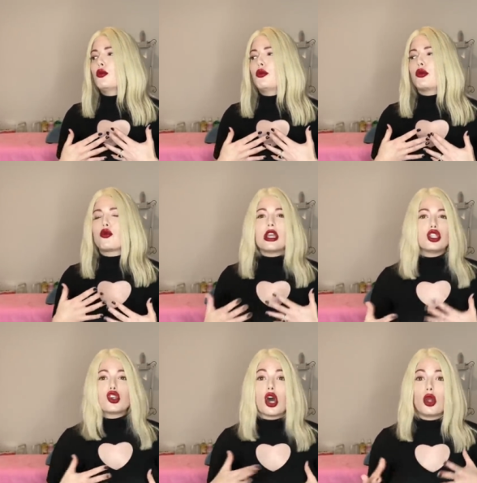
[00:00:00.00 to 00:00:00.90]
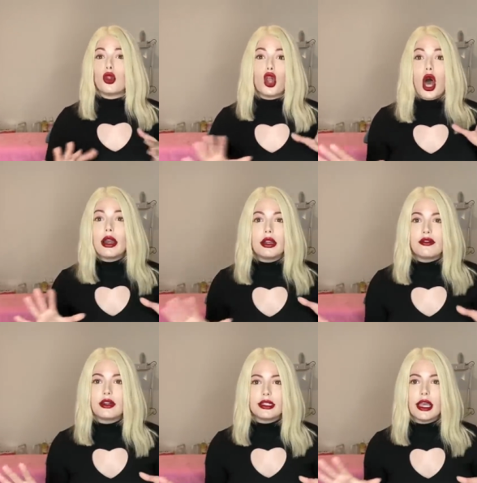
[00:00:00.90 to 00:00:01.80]
brings on a lot of
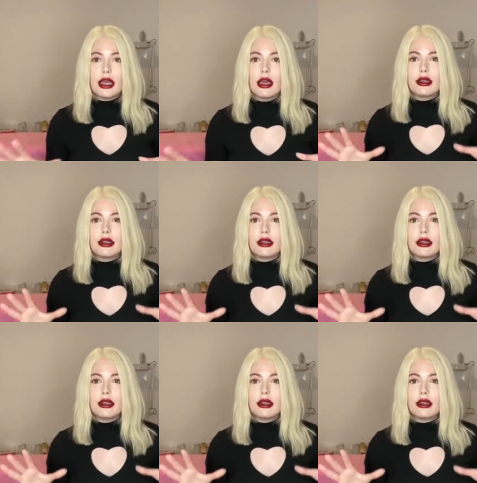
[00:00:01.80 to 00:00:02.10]
different psych,